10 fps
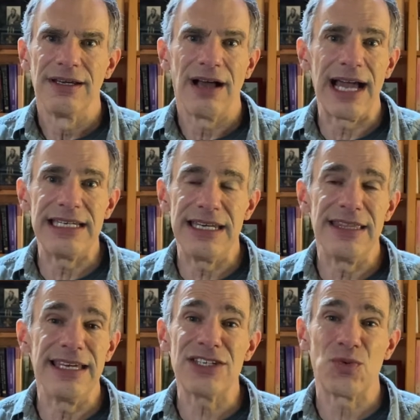I
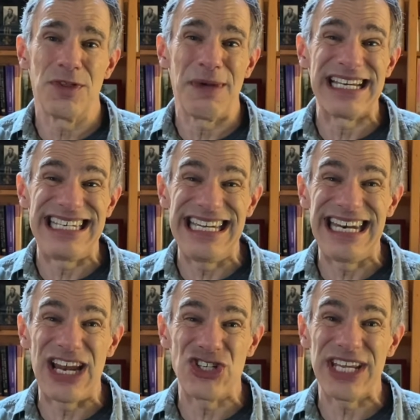did this with my
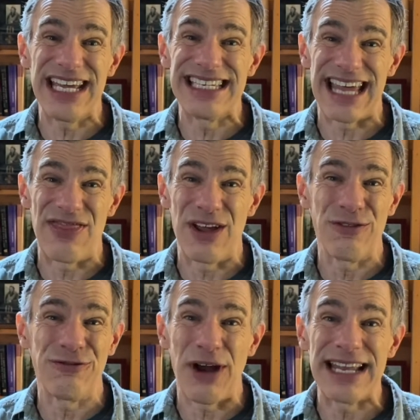teenage kids and their
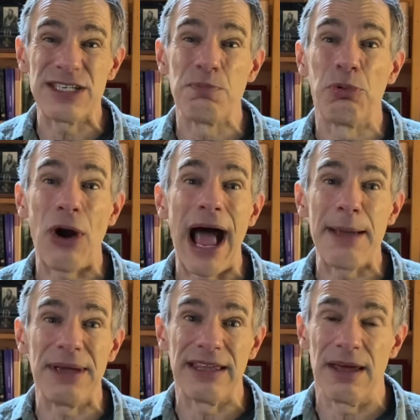friends,
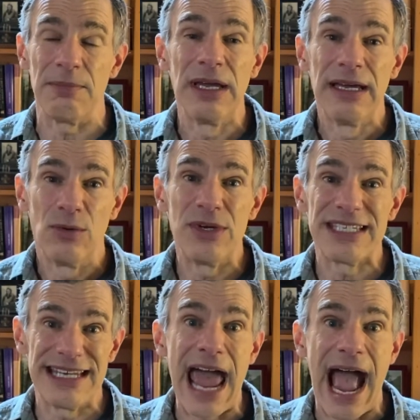bribing them with
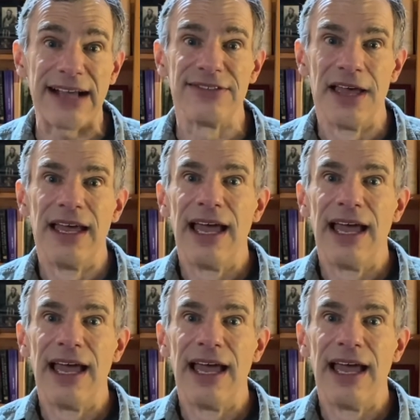snacks.